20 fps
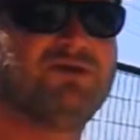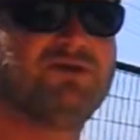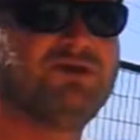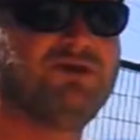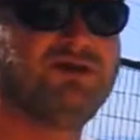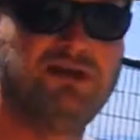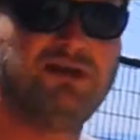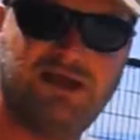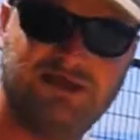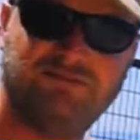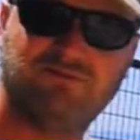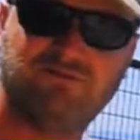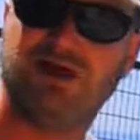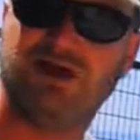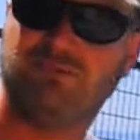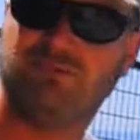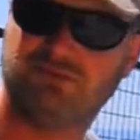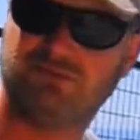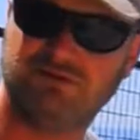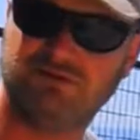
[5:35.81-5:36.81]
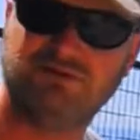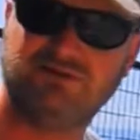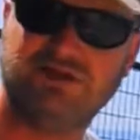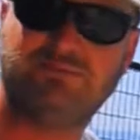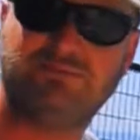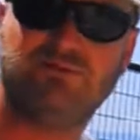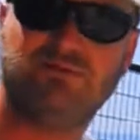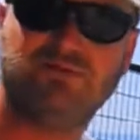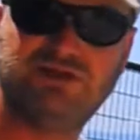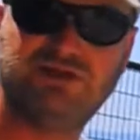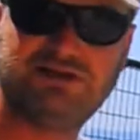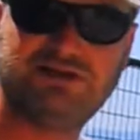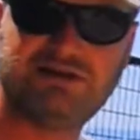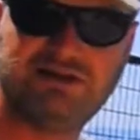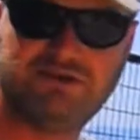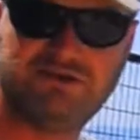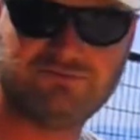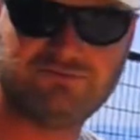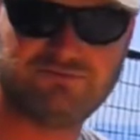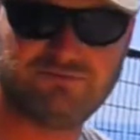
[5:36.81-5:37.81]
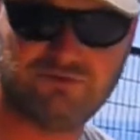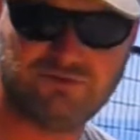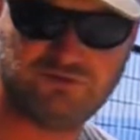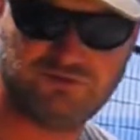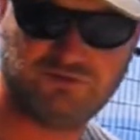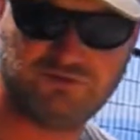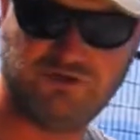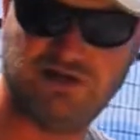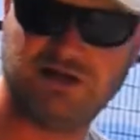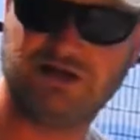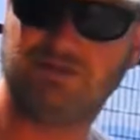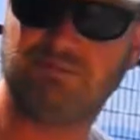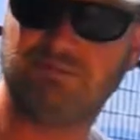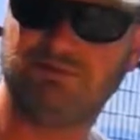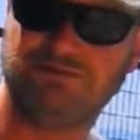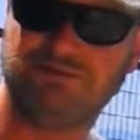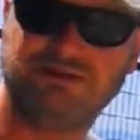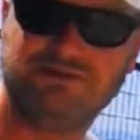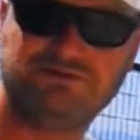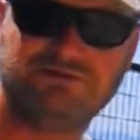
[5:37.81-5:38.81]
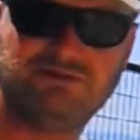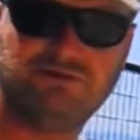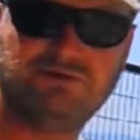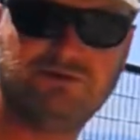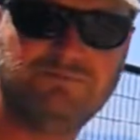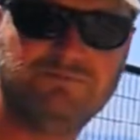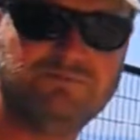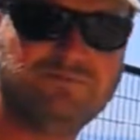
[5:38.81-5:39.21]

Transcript: and I have a couple examples I left for a couple days ago,